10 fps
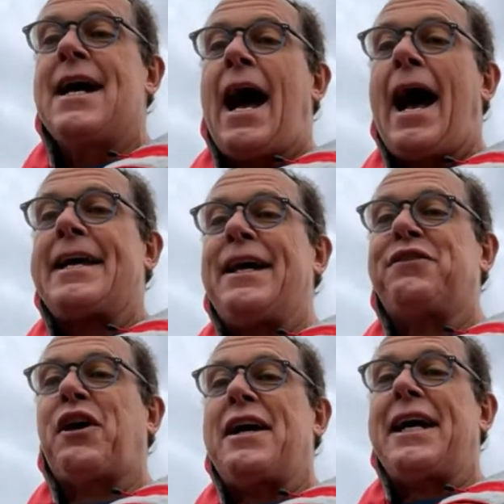How you
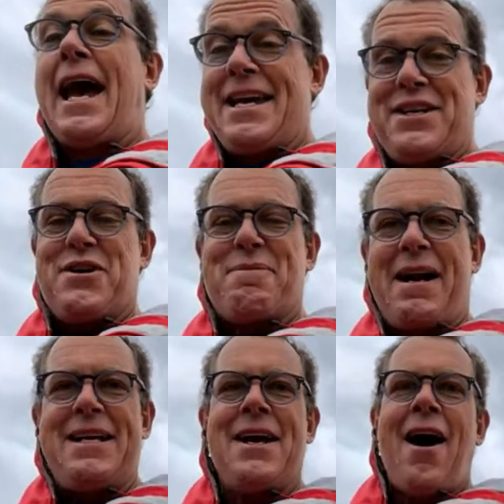doing,
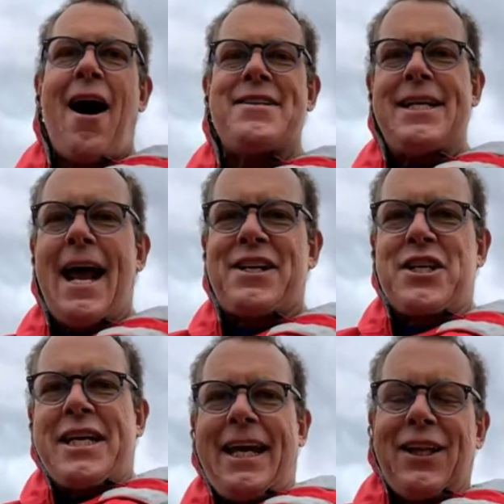buddy? I did
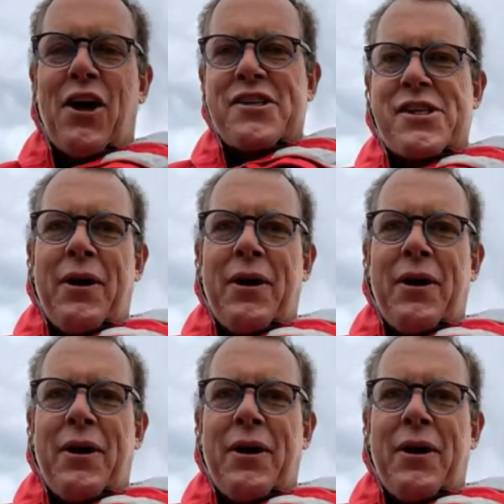actually get lost.